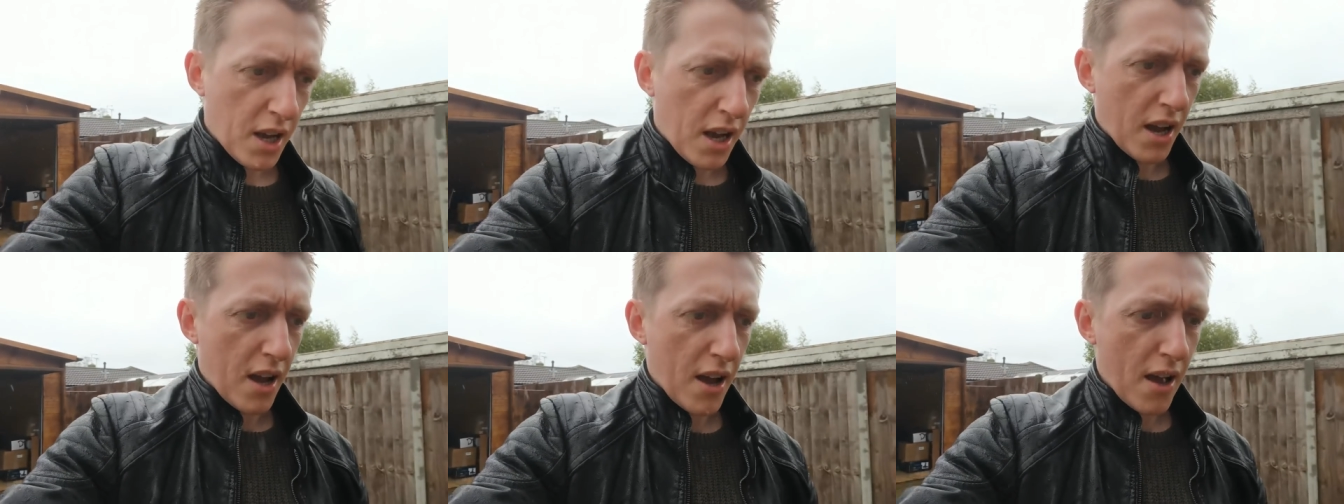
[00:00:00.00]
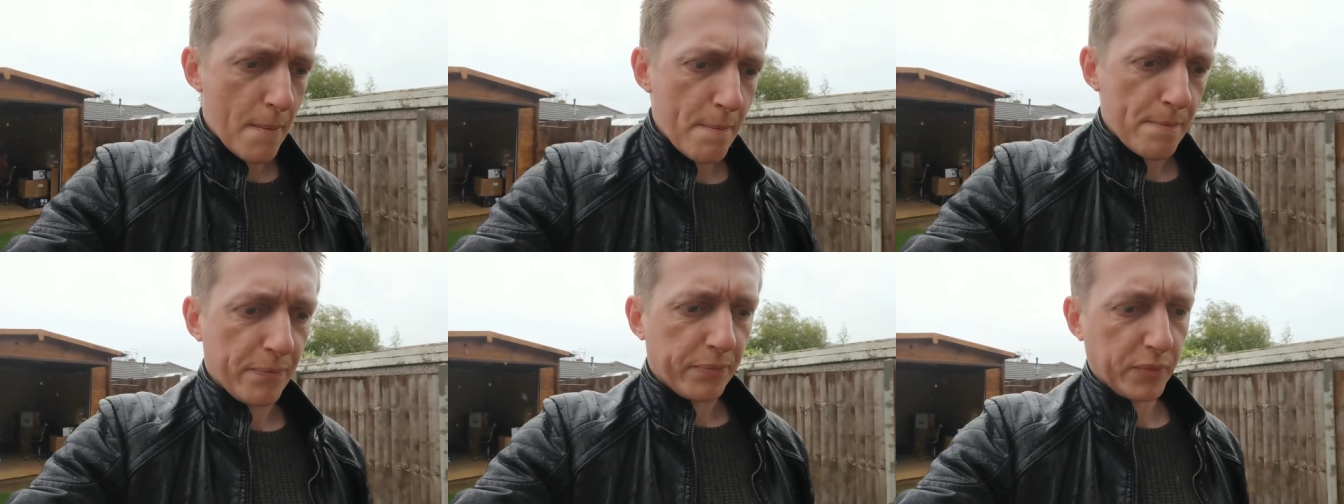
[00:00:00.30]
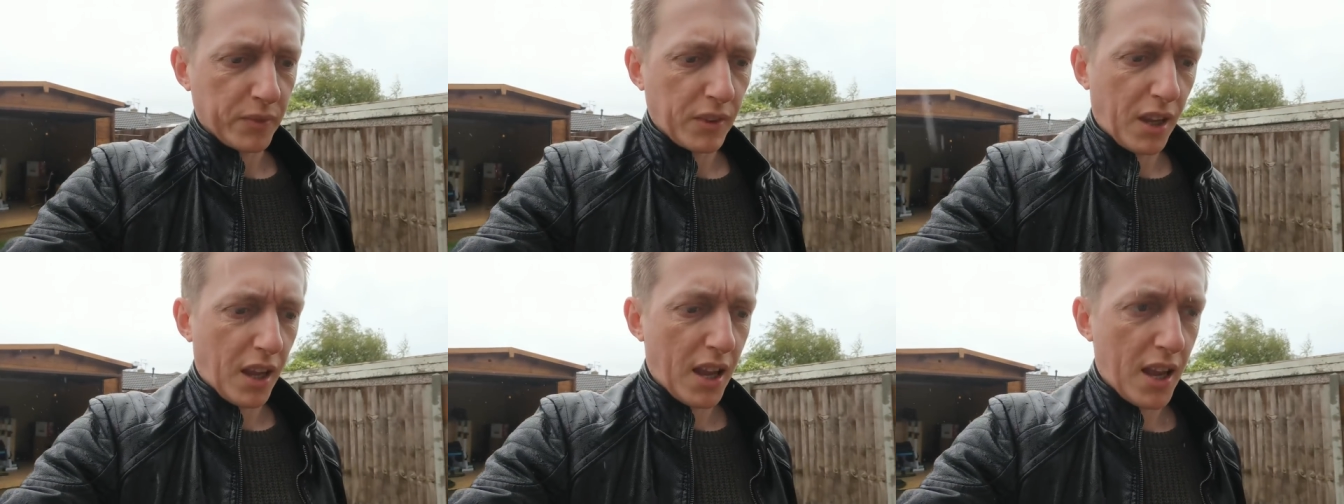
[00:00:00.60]
Um,
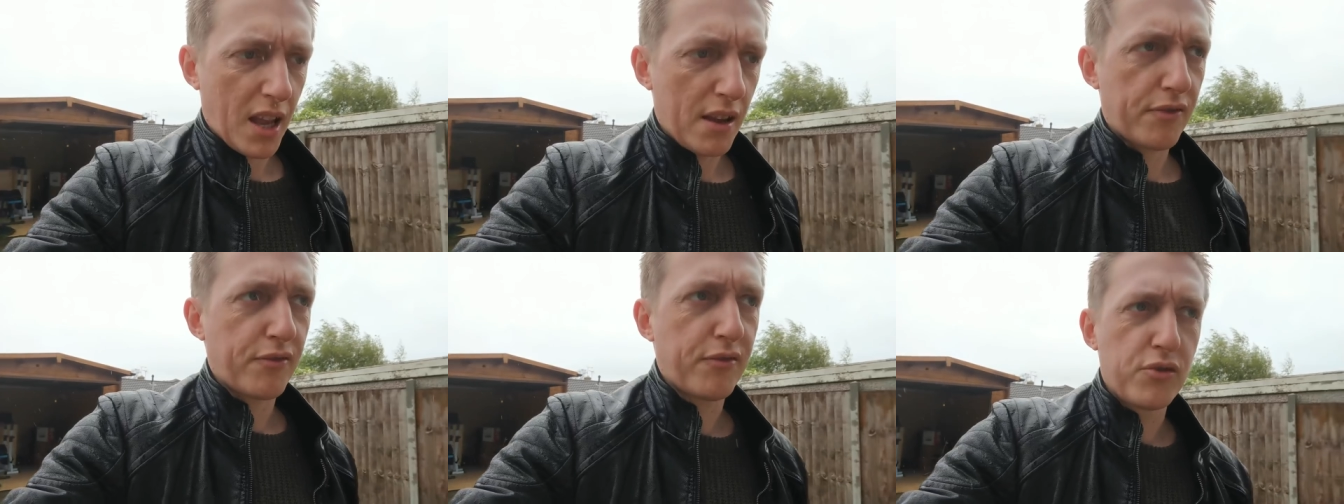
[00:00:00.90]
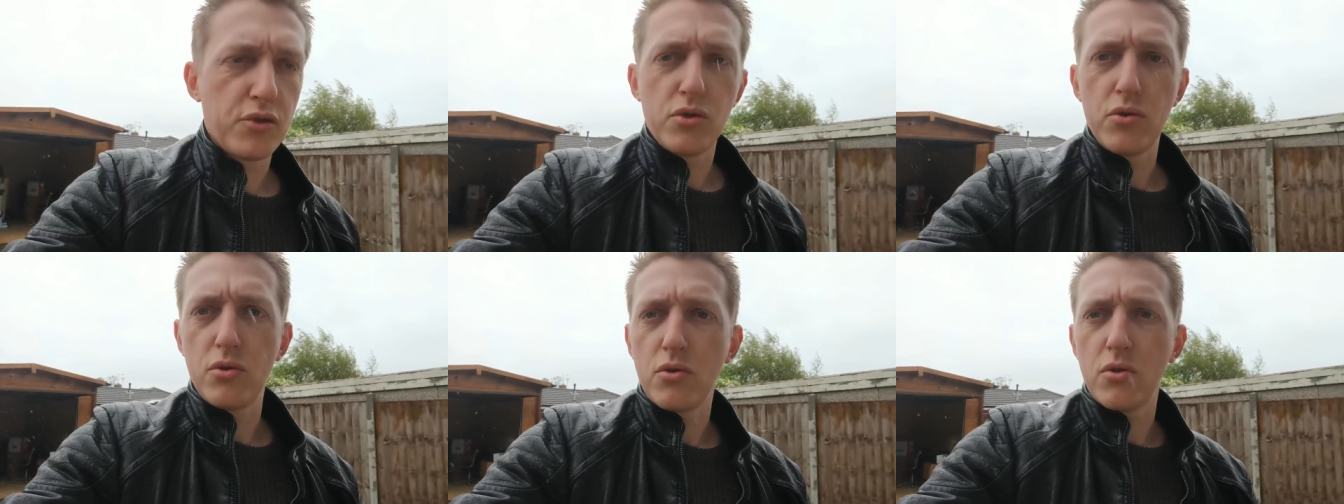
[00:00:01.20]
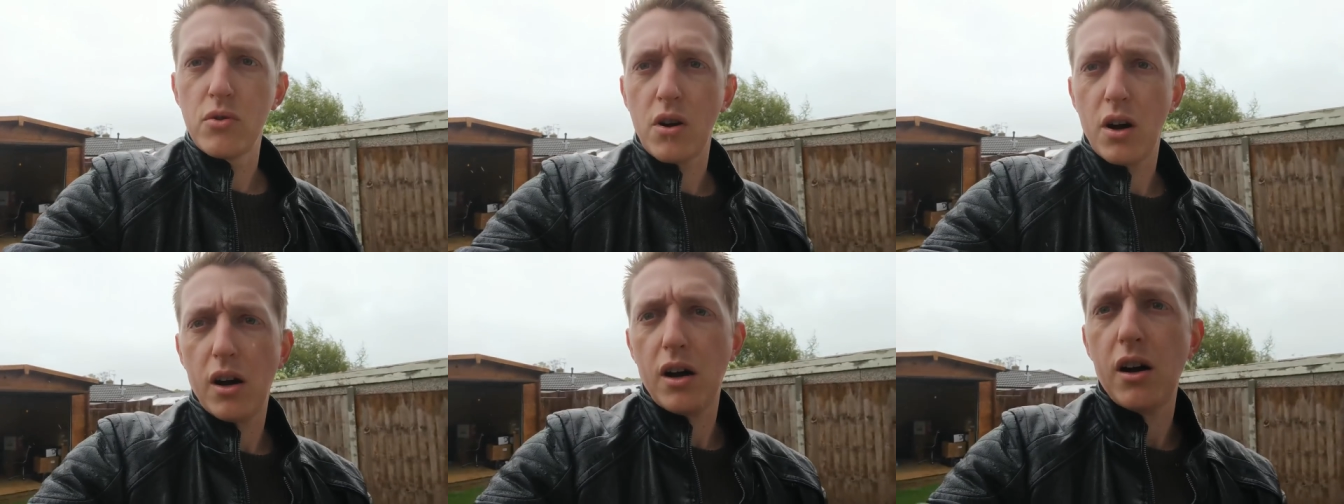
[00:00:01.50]
if
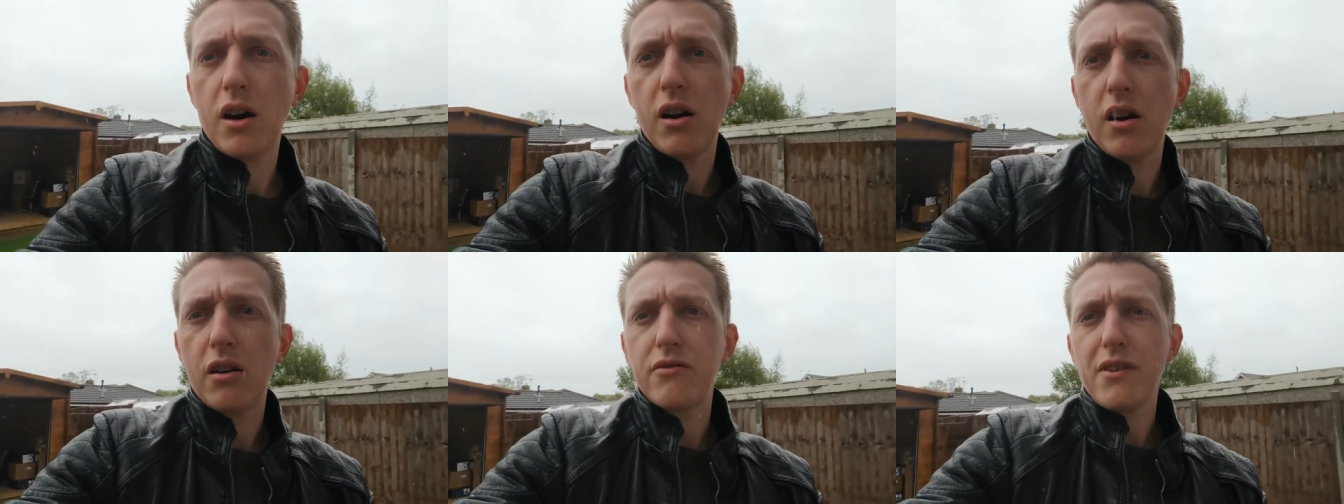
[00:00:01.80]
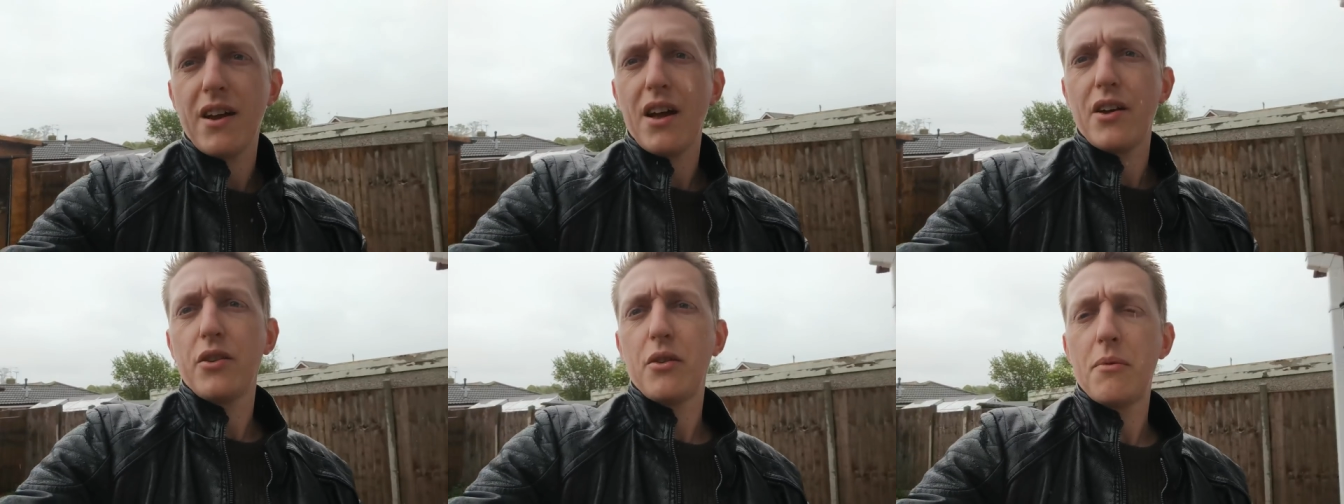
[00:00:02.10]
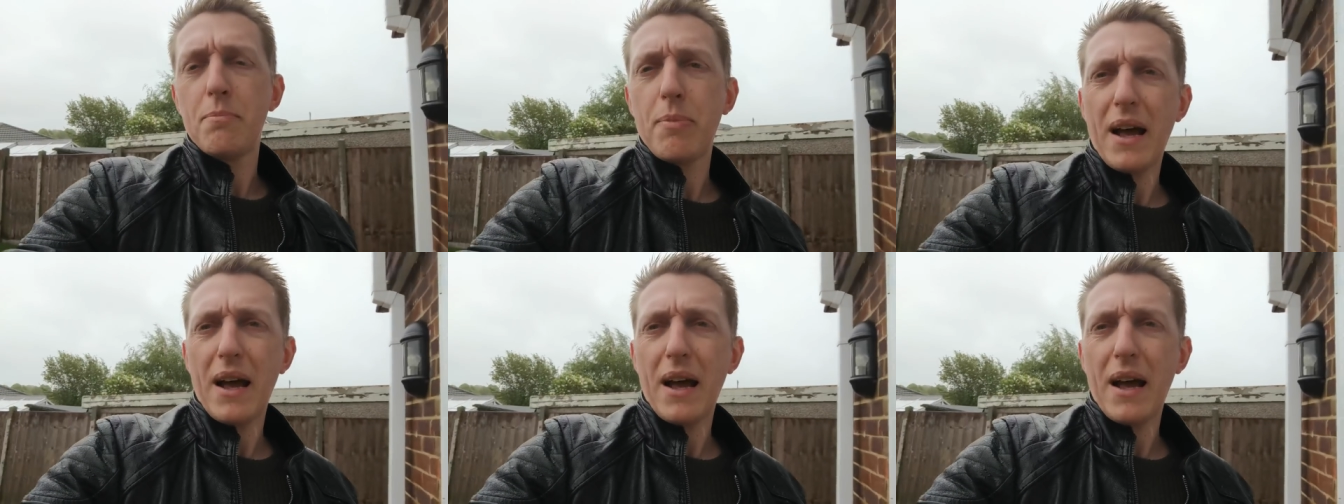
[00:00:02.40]
you are around on